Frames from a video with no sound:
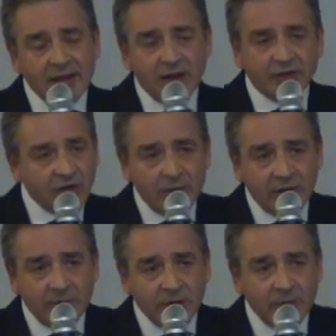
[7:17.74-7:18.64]
and so
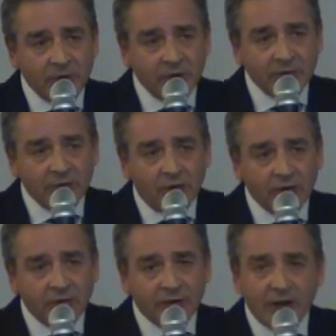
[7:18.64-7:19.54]
many people have fallen for it.